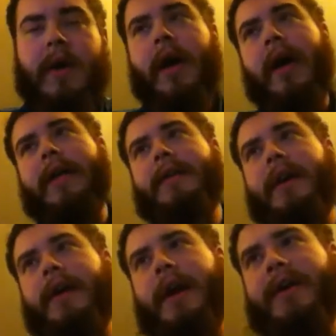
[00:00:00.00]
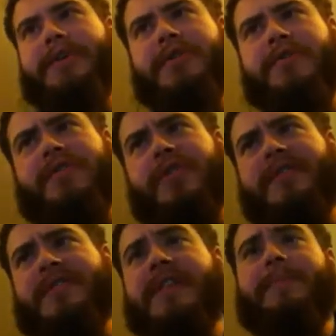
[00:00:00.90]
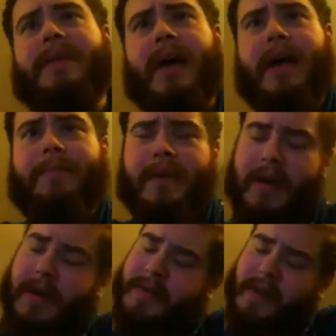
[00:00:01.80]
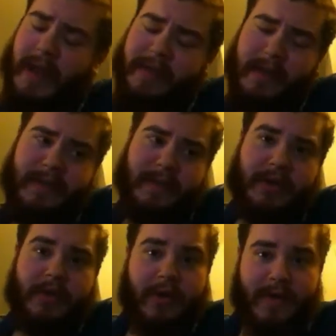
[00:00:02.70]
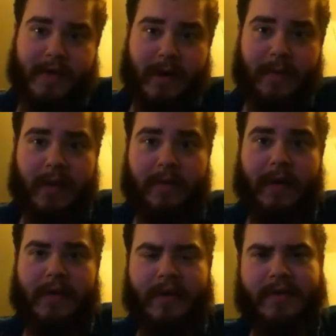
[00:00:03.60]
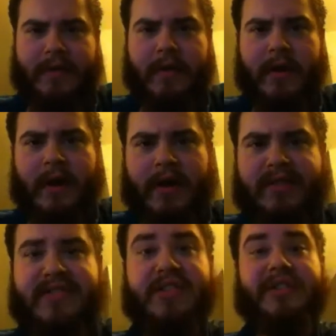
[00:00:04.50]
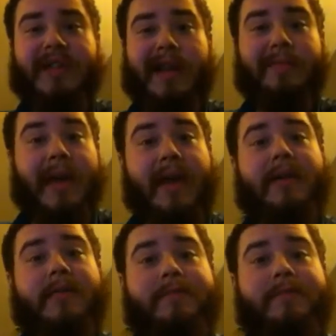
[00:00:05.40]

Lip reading: And I choose to go to sleep at night because, again, that's the choice that I'm given, and that's the decision that I make.